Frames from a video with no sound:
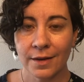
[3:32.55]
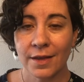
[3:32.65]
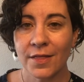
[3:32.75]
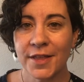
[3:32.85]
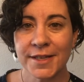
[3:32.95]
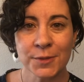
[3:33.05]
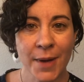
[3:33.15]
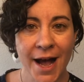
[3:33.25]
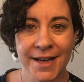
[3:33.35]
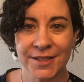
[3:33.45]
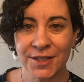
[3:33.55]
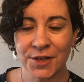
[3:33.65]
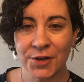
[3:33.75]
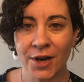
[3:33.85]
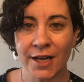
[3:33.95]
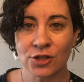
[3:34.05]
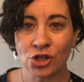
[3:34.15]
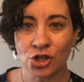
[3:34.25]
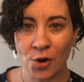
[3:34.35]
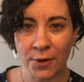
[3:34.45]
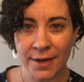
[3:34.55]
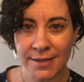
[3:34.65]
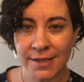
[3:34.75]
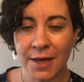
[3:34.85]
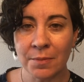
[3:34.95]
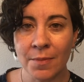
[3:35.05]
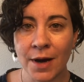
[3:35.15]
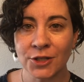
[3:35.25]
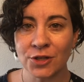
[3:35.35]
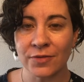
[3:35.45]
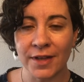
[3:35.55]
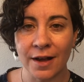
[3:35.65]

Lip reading: This past year has shown us that much of the